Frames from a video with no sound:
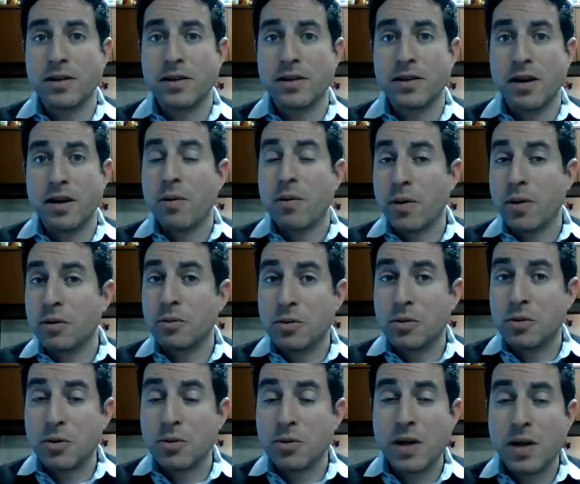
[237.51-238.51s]
When you do
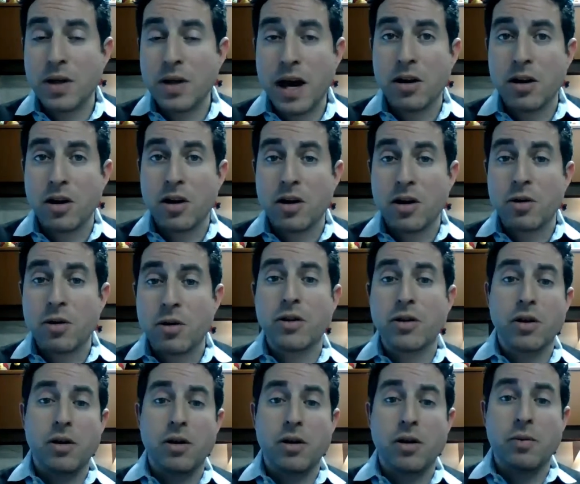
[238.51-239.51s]
that, you're either going
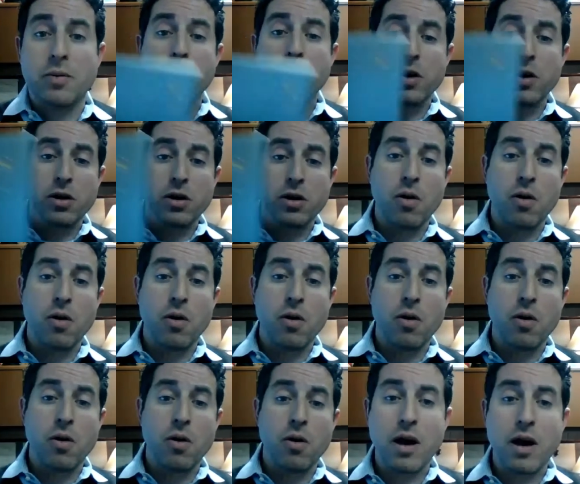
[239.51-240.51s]
to put your Chromebook
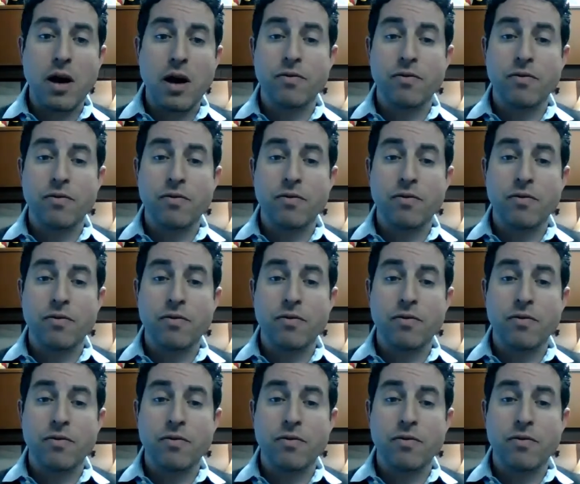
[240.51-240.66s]
out in front